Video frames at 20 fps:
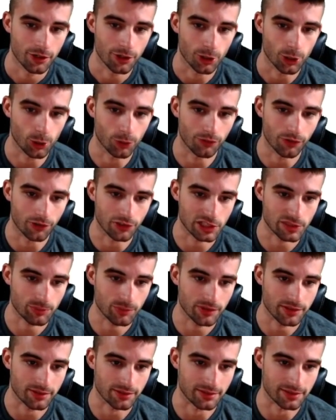overall
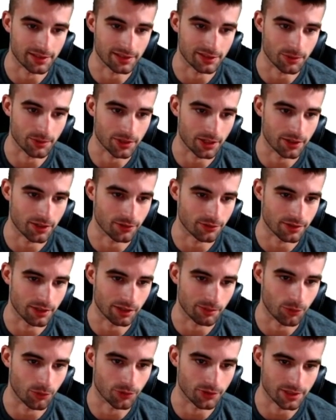splits this season, which I know
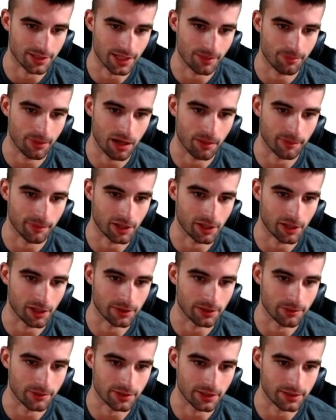Cedric Mullins is not popping up
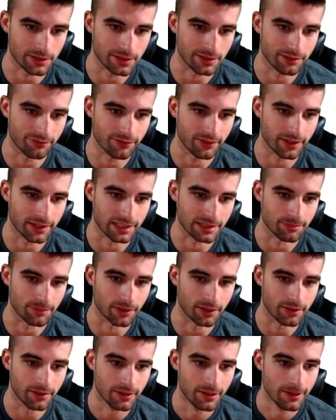here, which I need to fix,
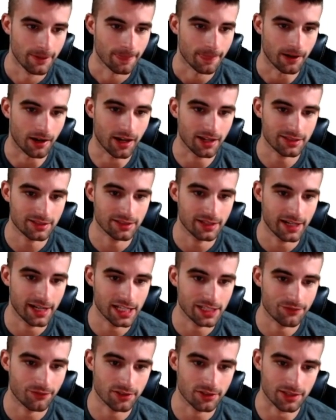but Austin Hayes
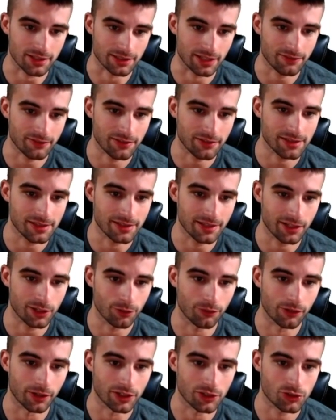versus lefties, he's got
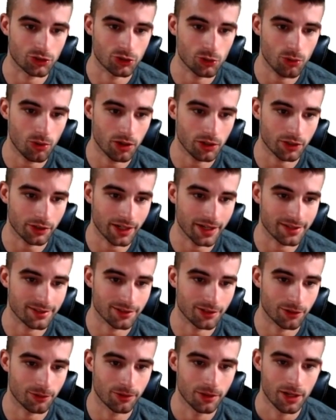over a 200
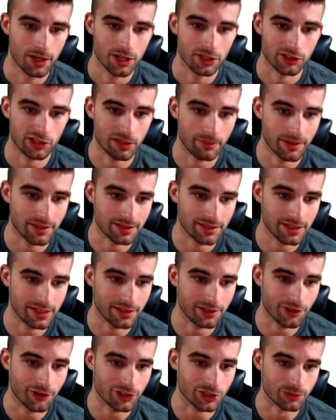ISO. Trey Mancini
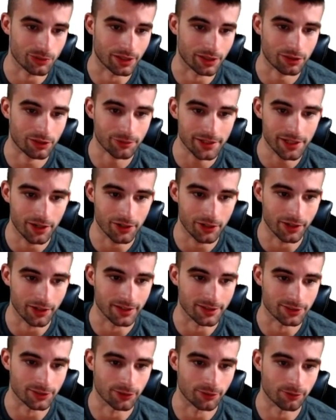close to a 300
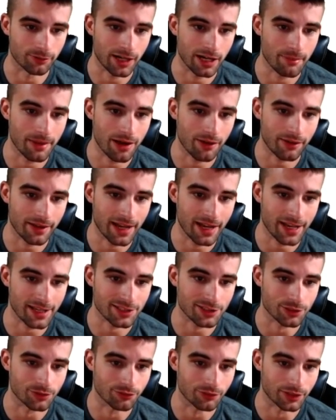ISO. Ryan
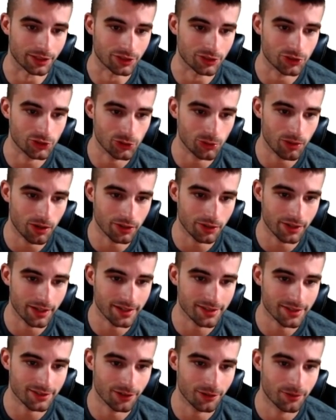Mountcastle over a 200
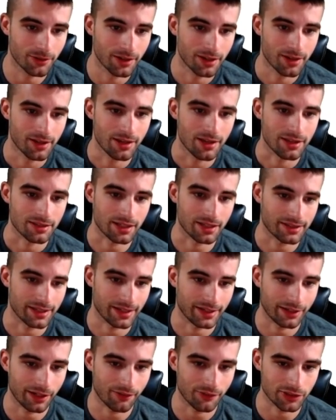ISO.
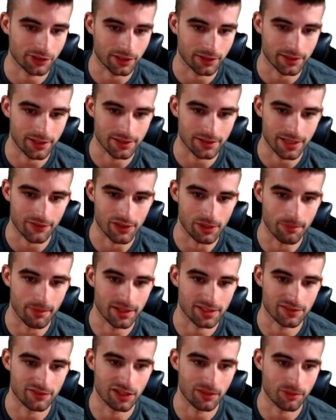Santander obviously doesn't have the
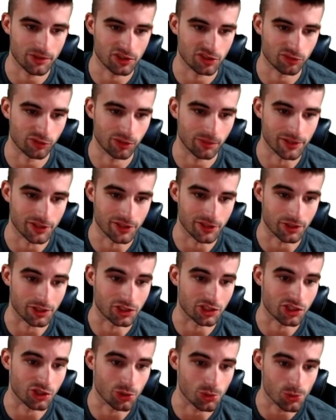best of numbers in the world, but he's only
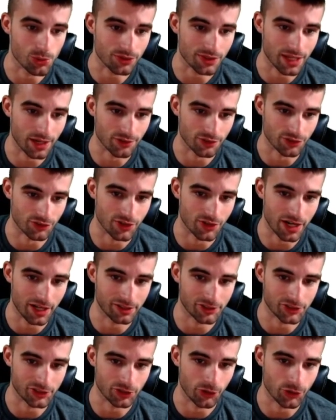
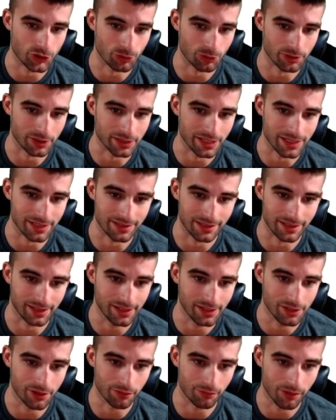$2,000, so all you really need is a
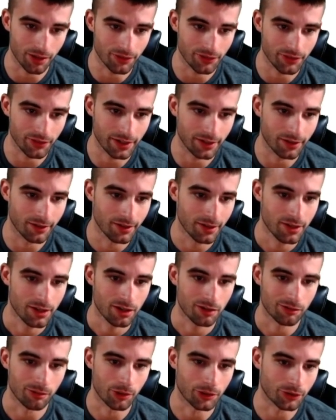hit and a run there.
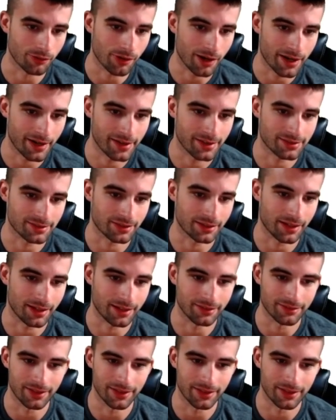Ramon Urias, again,